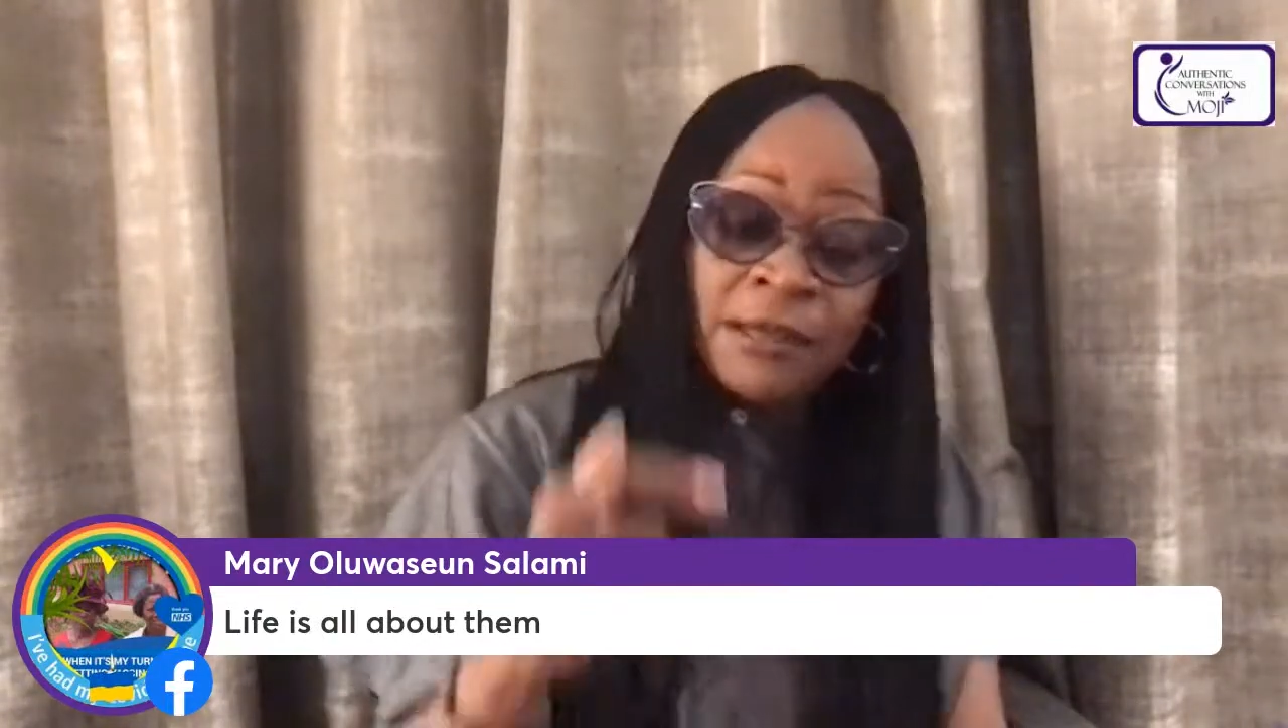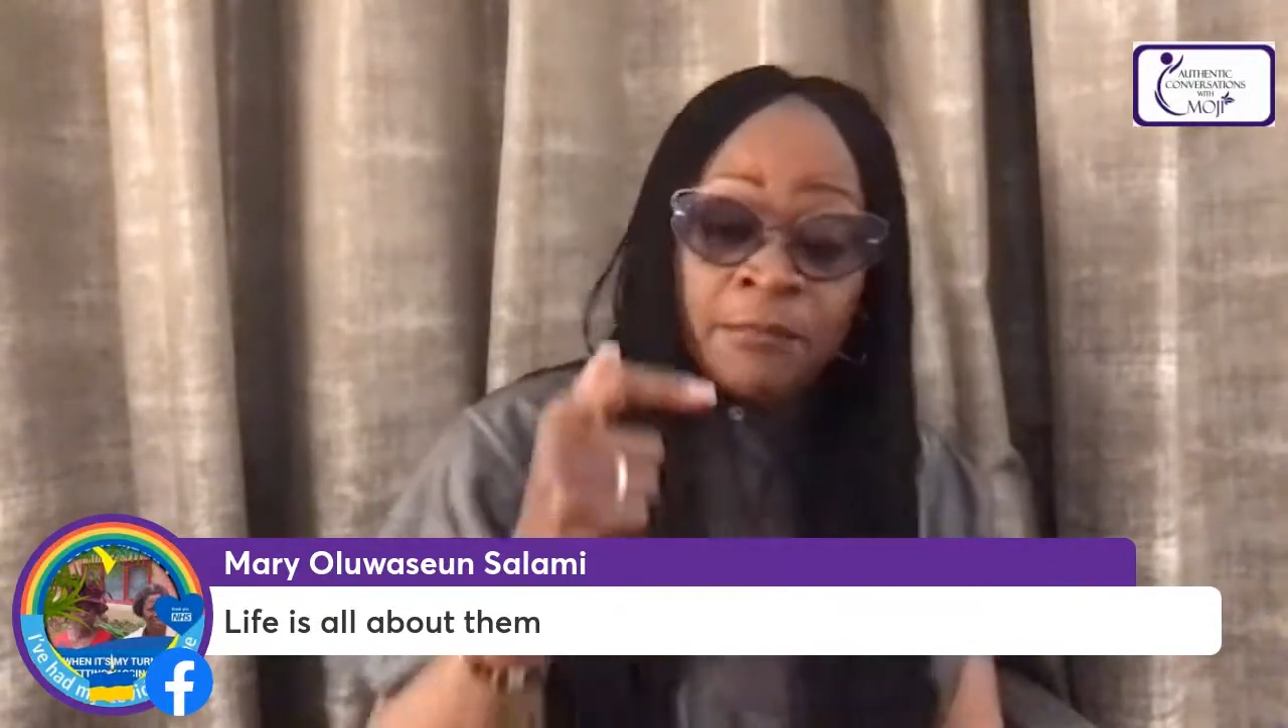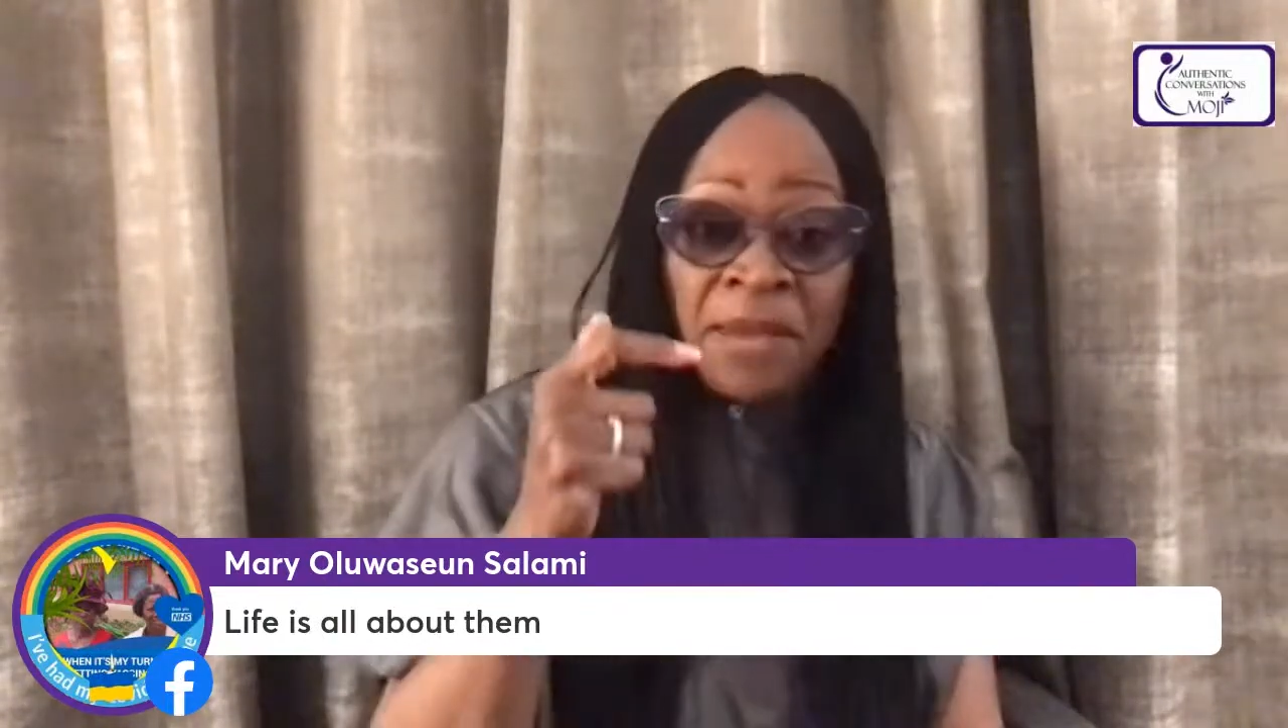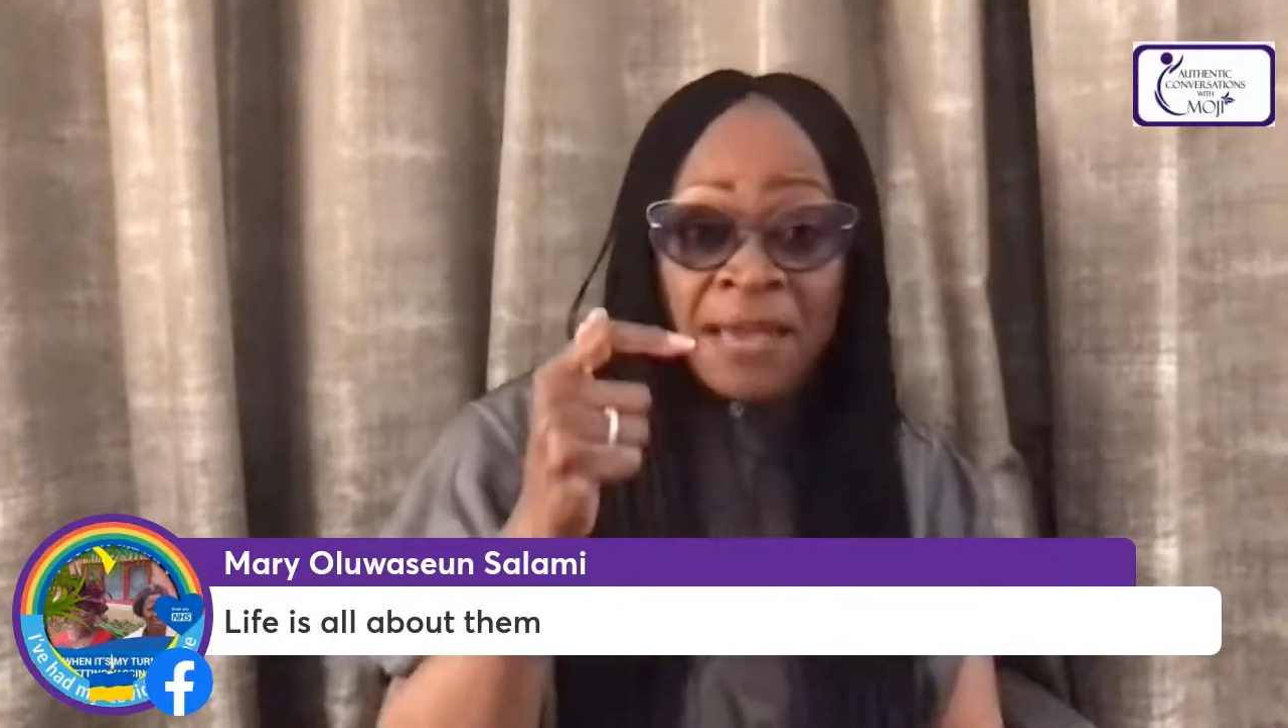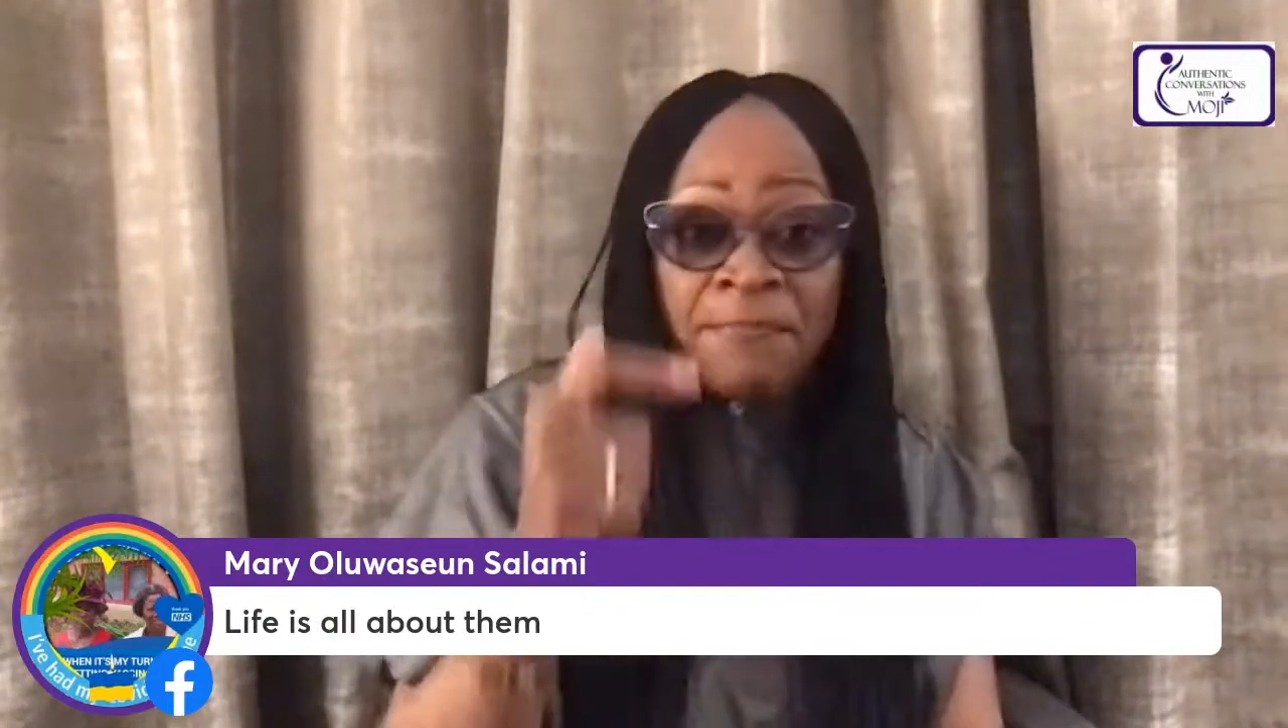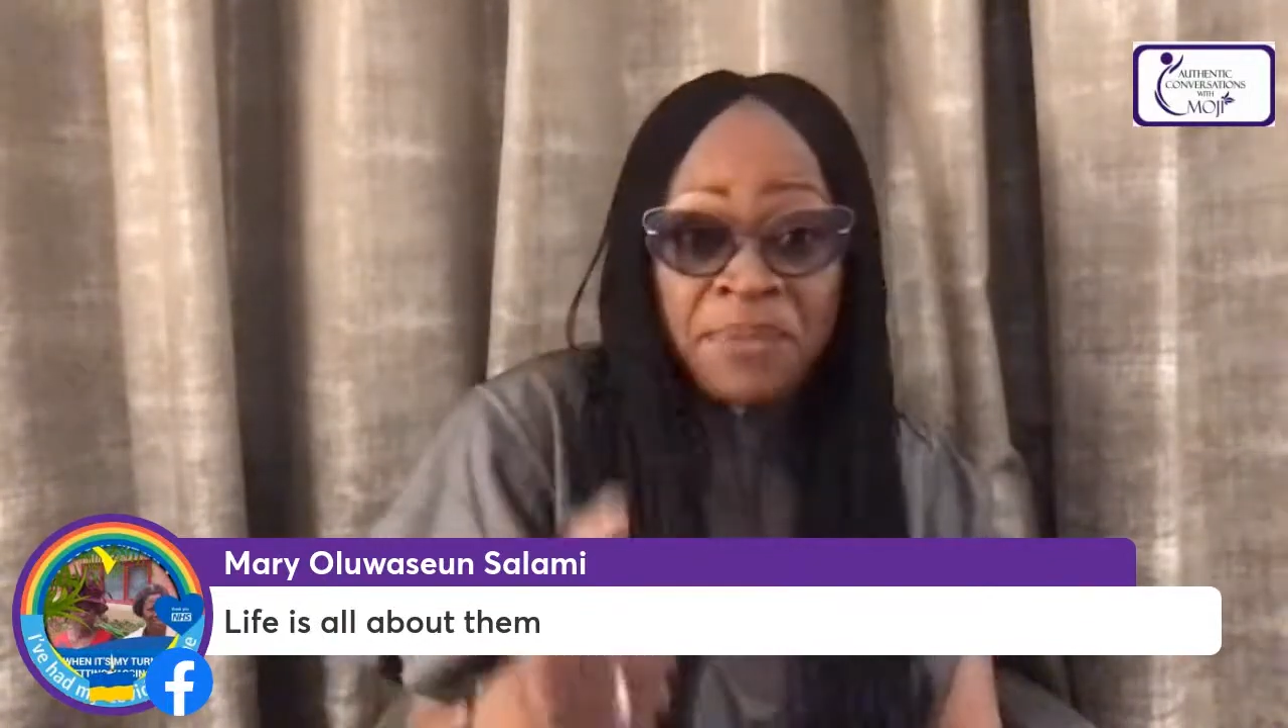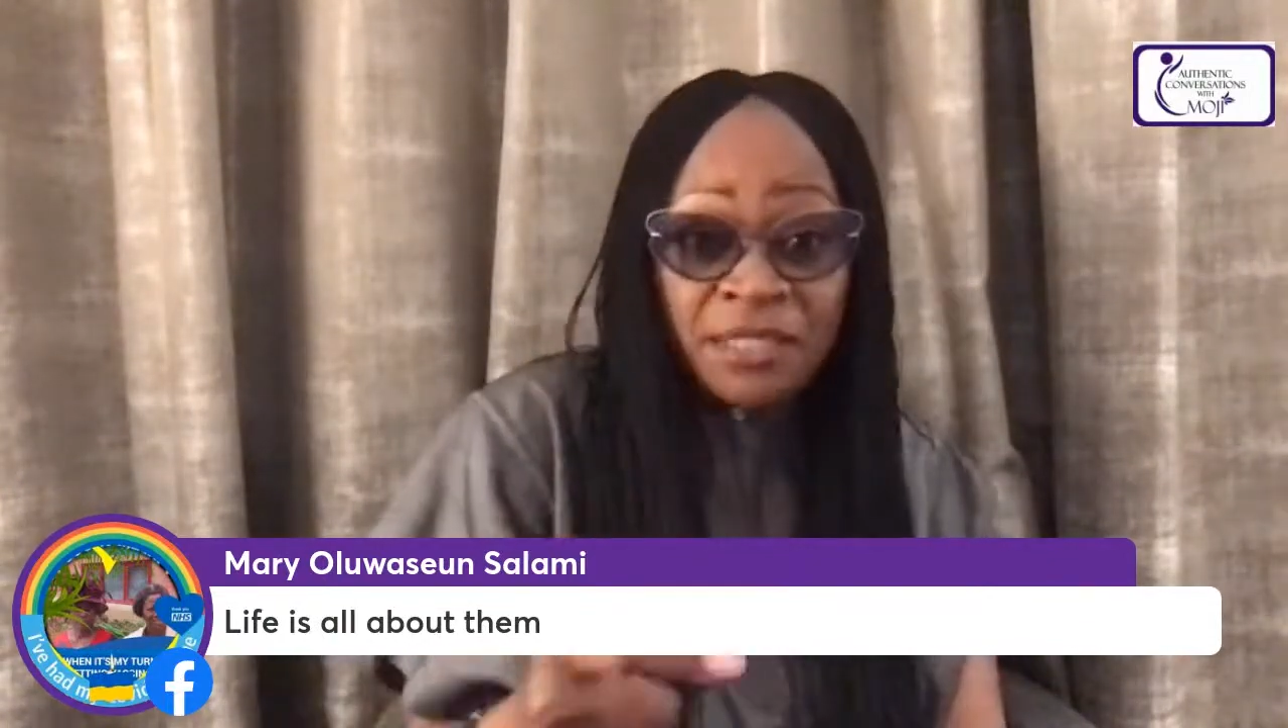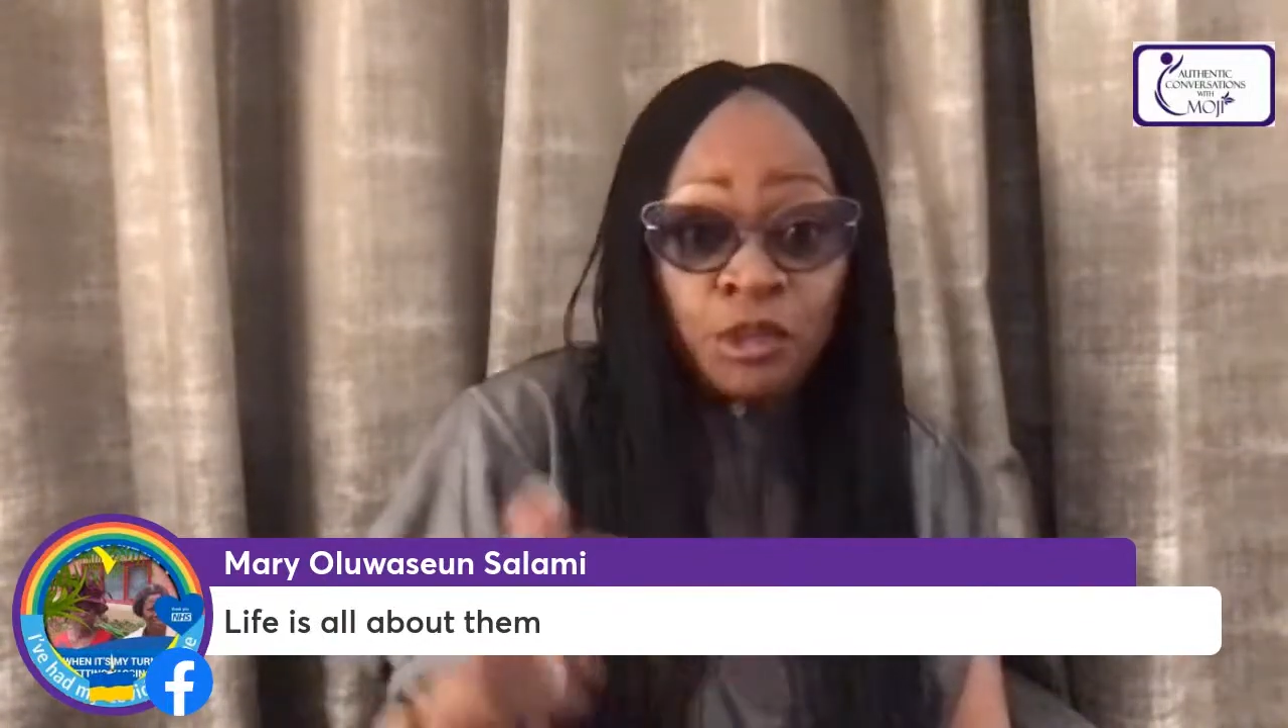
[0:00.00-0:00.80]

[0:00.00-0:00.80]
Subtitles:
might be